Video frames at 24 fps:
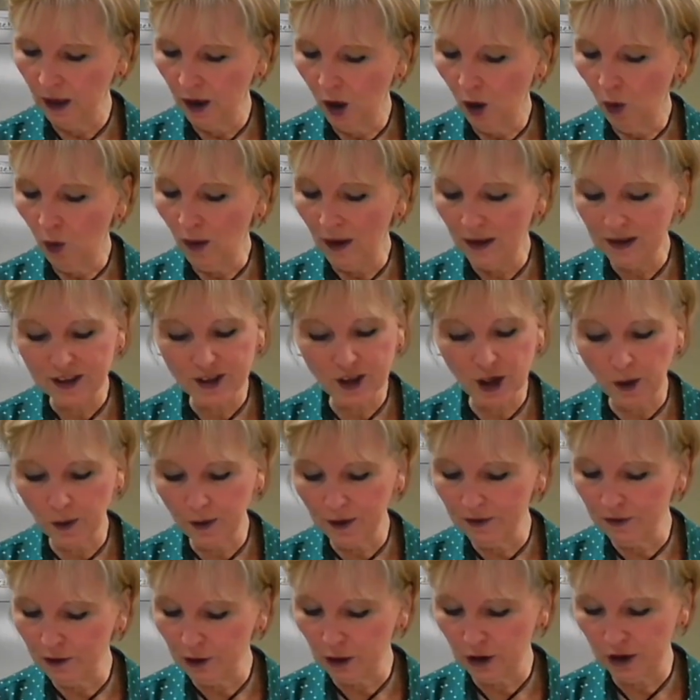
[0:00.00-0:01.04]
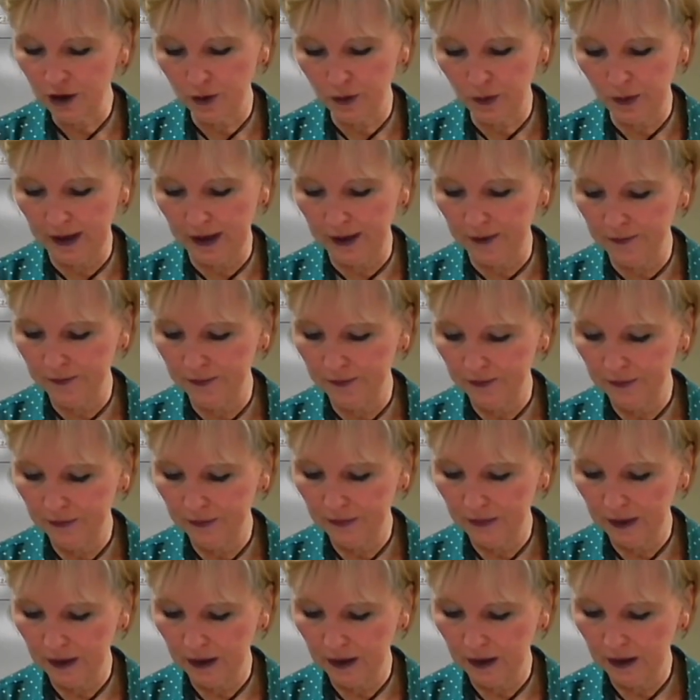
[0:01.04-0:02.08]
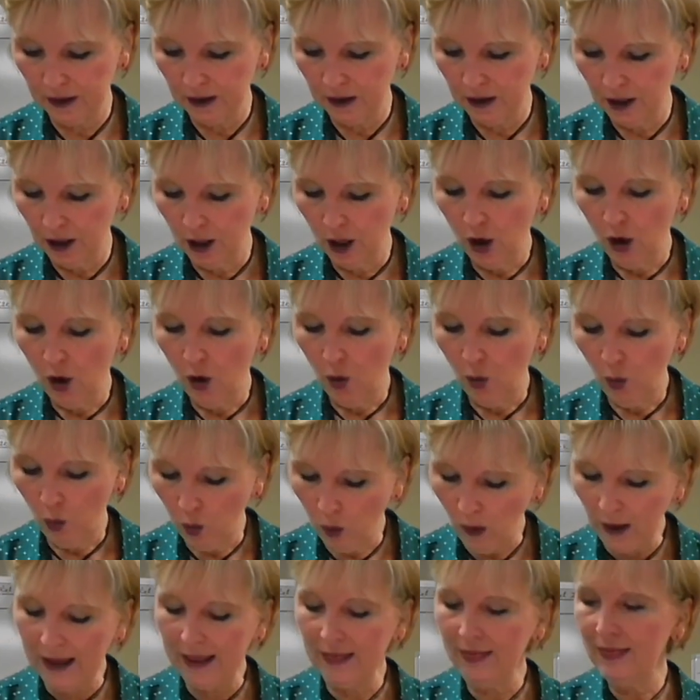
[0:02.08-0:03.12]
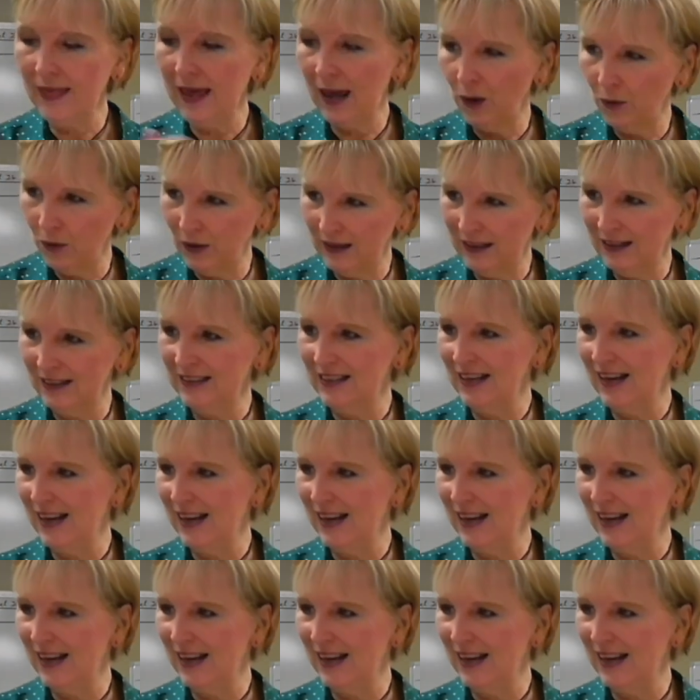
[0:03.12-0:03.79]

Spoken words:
Well, start with verse 3. When they went into